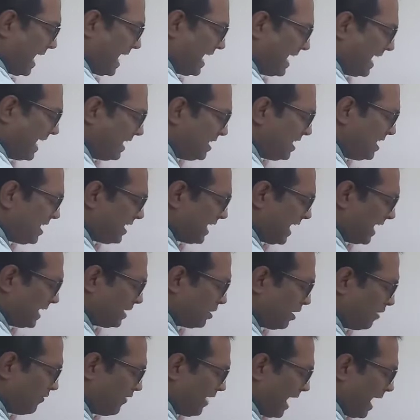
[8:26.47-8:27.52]
any kind
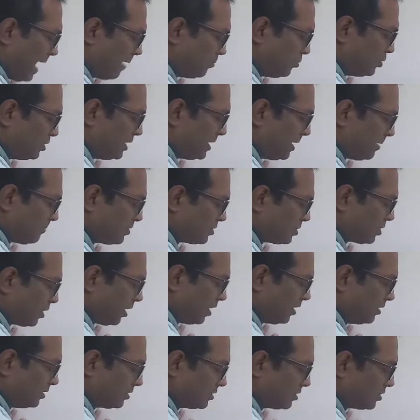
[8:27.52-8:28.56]
of ammonium
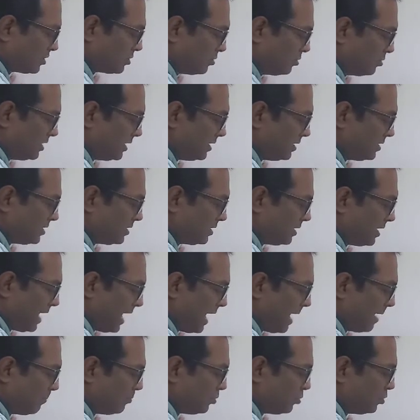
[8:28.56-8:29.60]
salt. Student,
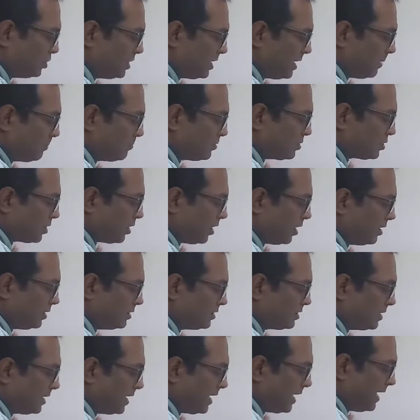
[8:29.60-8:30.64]
ammonium
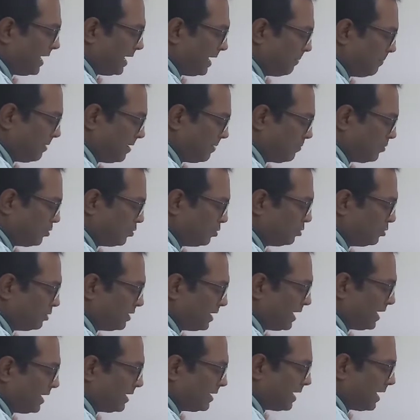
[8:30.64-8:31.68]
salt,
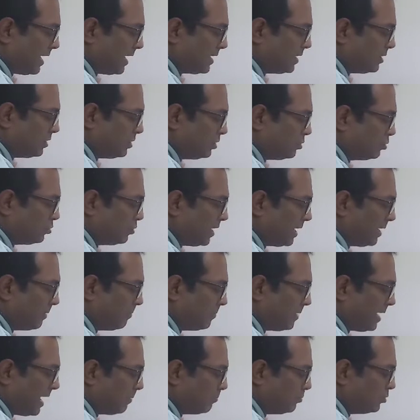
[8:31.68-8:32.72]

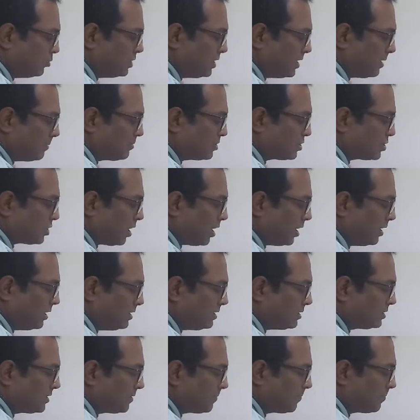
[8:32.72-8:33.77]
AMMONIUM, ammonium
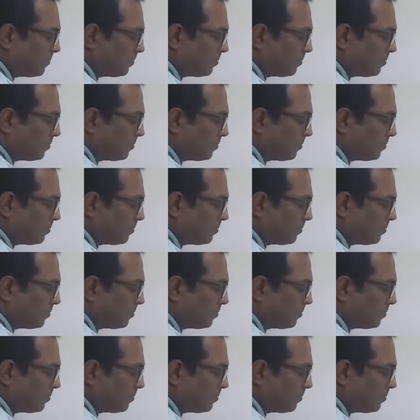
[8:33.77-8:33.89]
salt